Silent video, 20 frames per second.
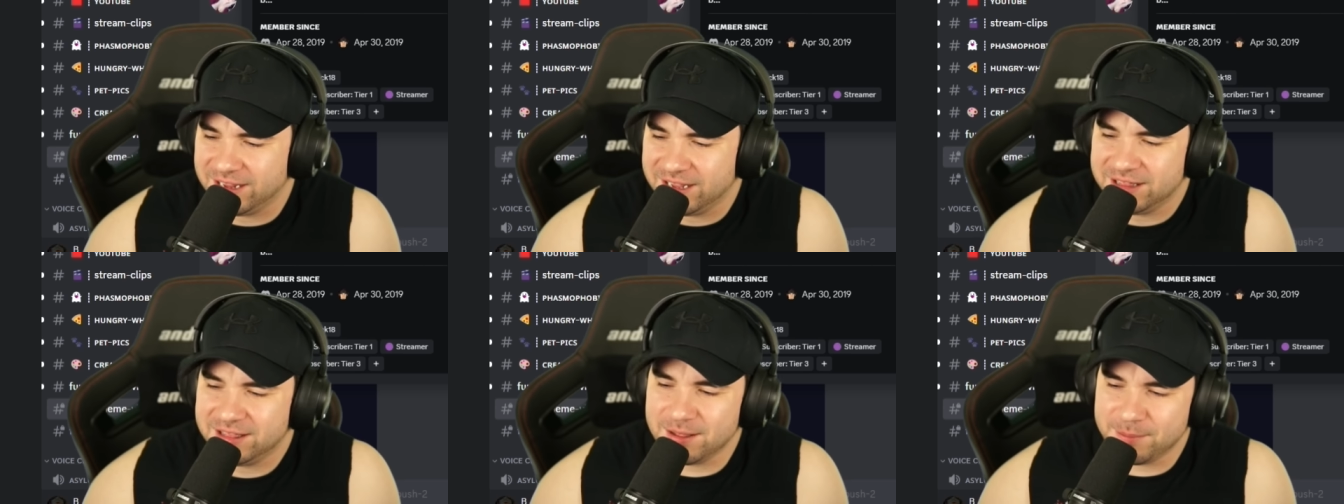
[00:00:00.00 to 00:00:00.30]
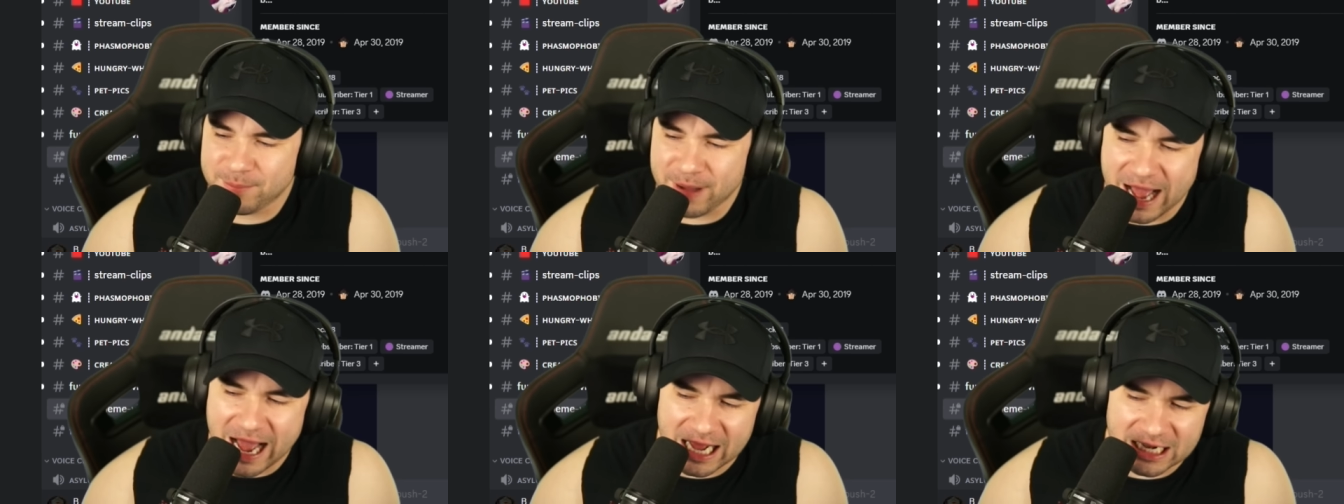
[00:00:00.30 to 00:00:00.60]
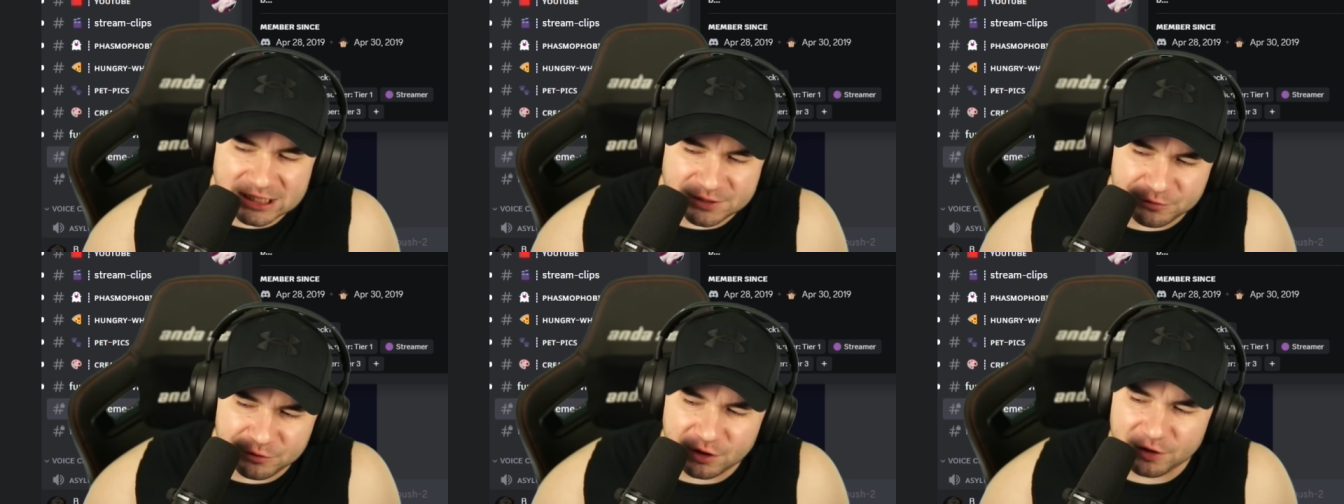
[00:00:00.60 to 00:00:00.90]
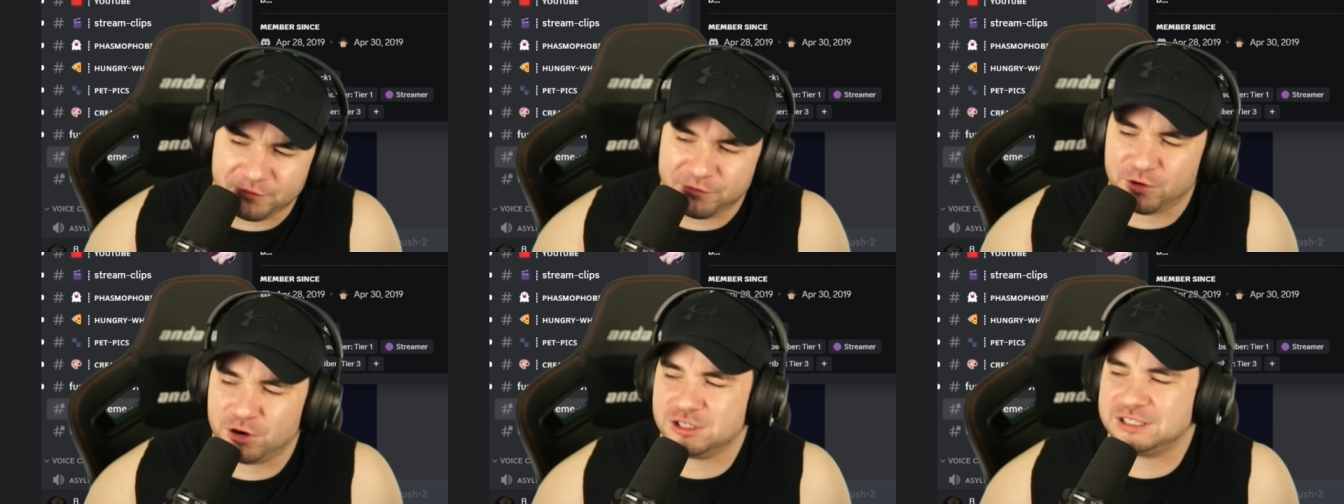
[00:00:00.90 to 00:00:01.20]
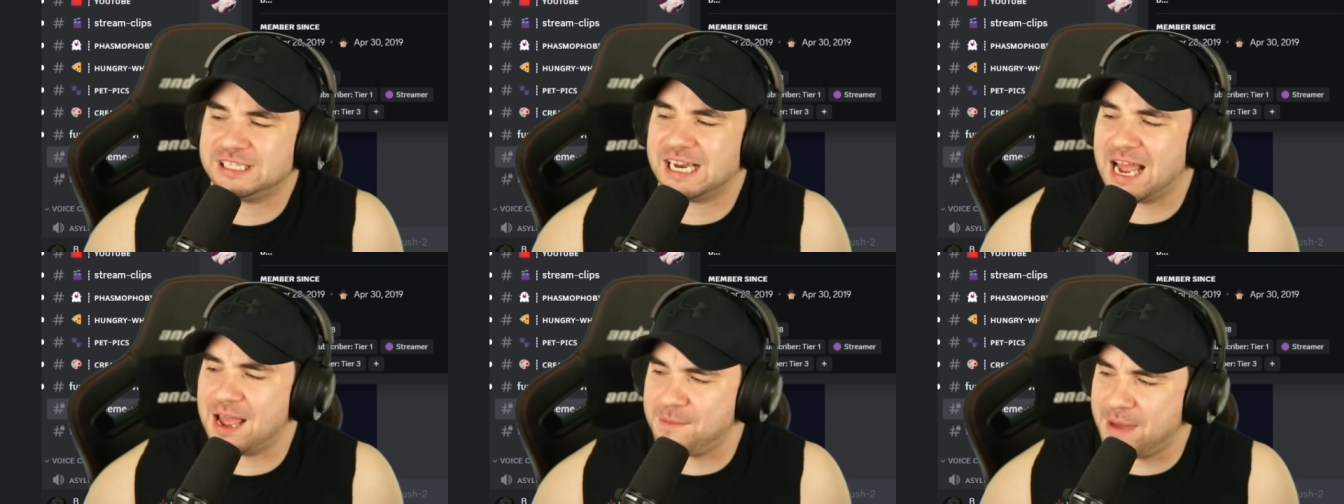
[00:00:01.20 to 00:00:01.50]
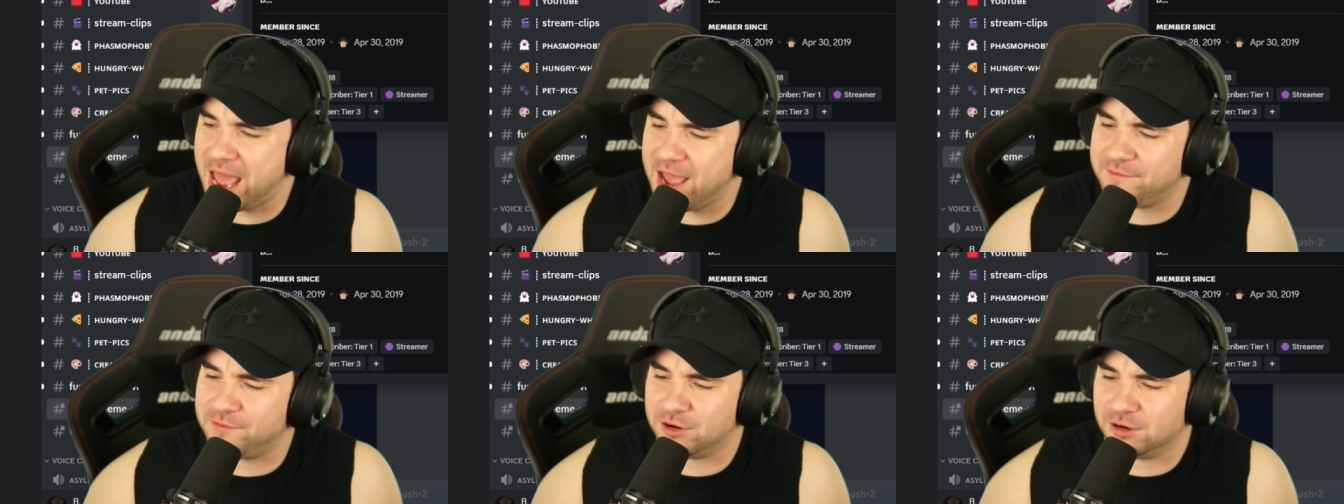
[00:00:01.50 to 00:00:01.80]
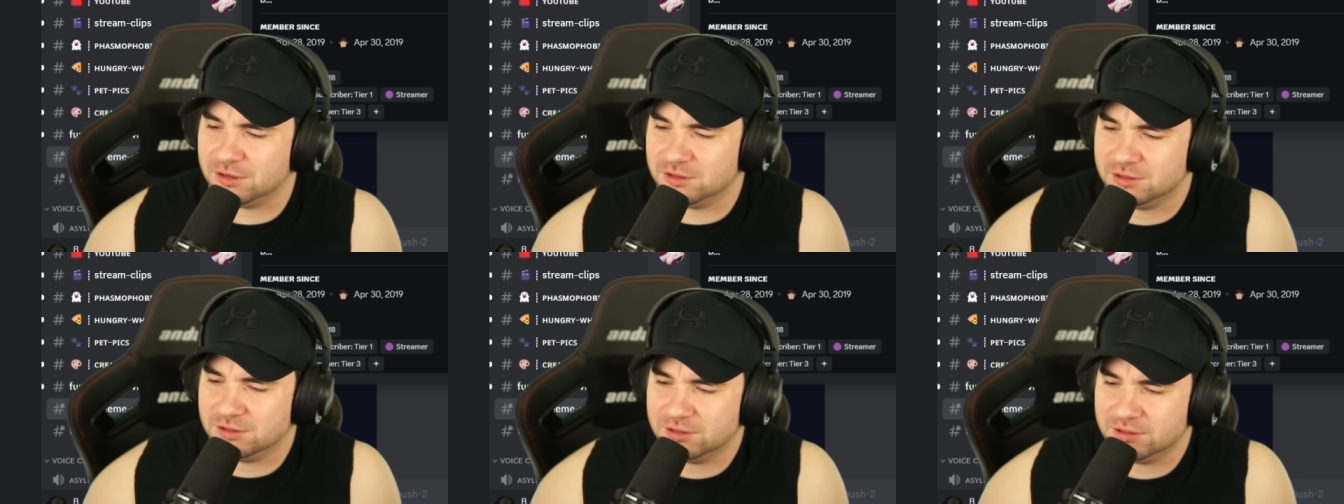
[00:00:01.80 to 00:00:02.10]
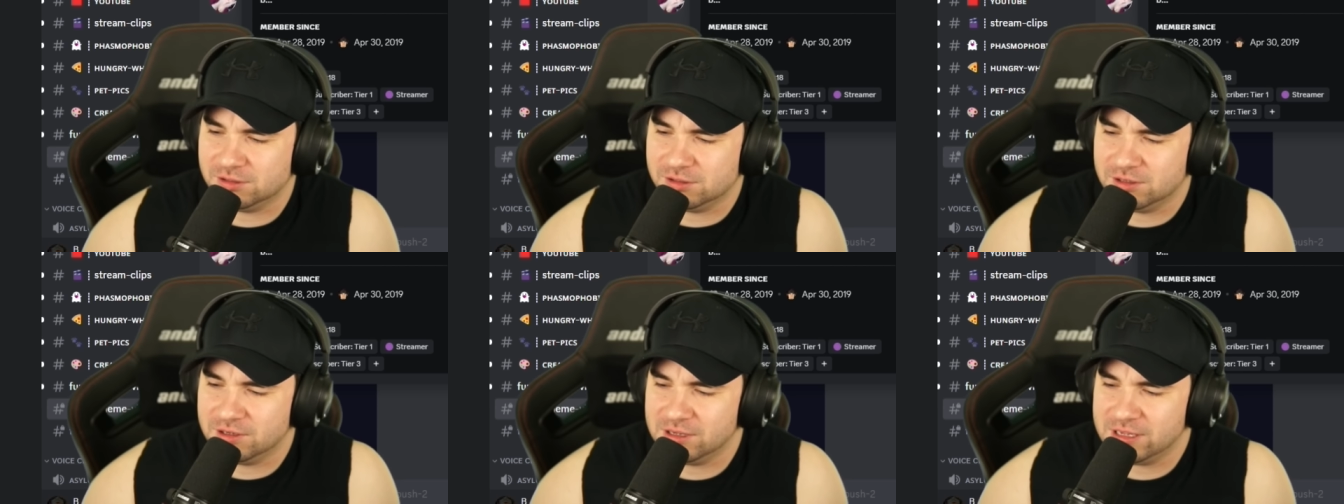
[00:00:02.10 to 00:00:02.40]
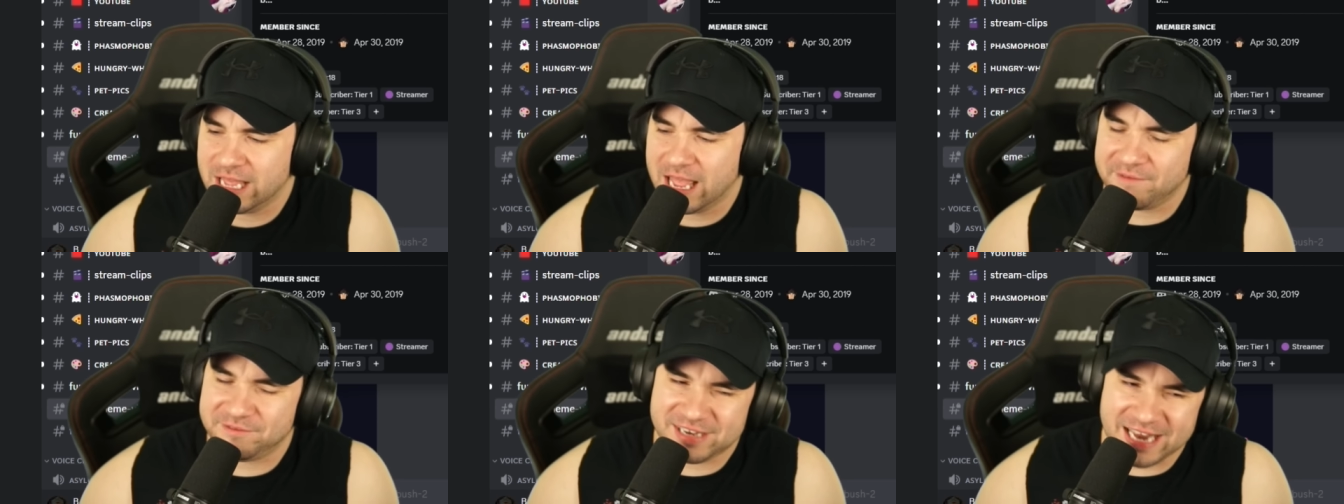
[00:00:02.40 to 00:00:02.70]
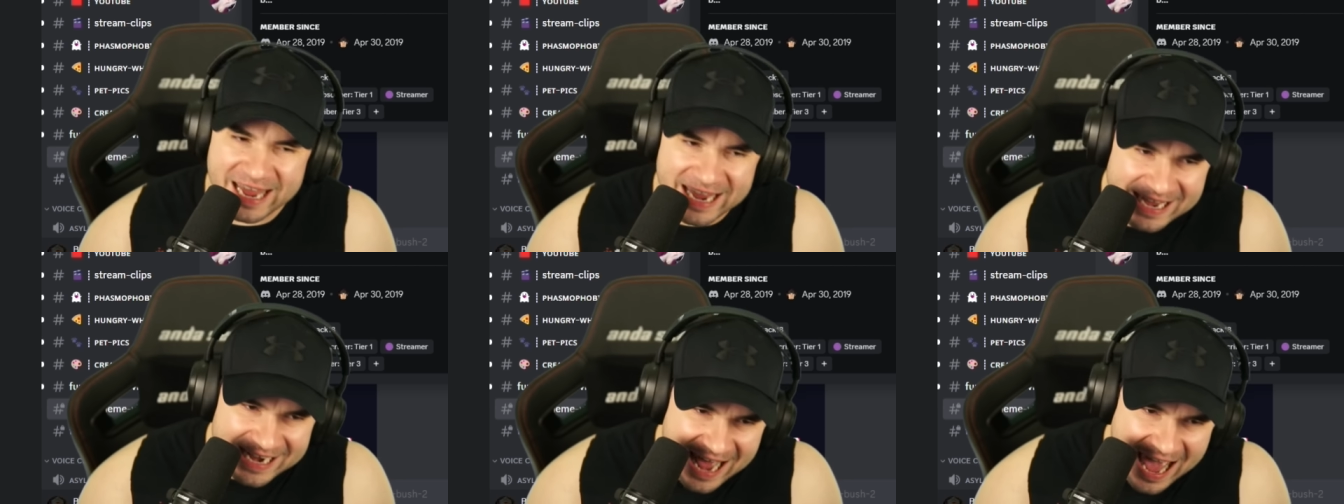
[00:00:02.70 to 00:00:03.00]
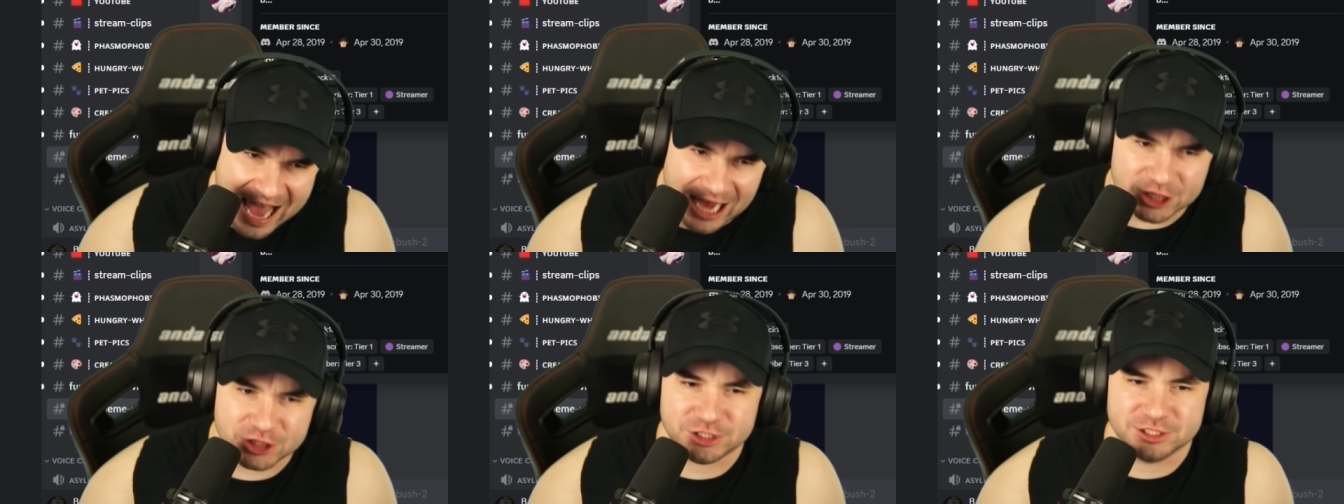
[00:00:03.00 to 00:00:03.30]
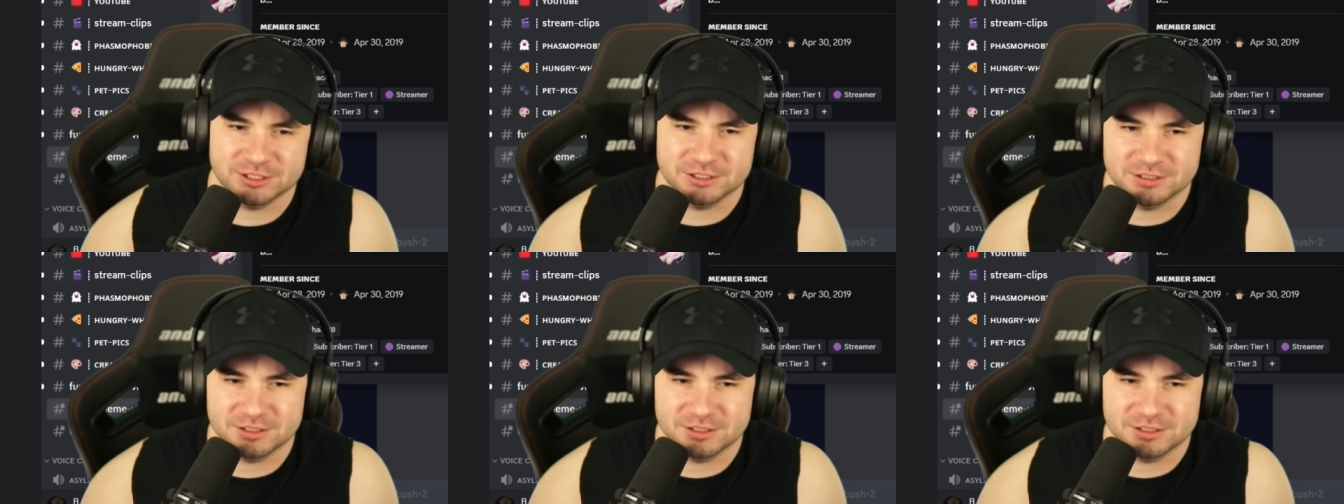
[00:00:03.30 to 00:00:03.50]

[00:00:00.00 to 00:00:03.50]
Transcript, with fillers: The mods, for the first time ever, have taken action.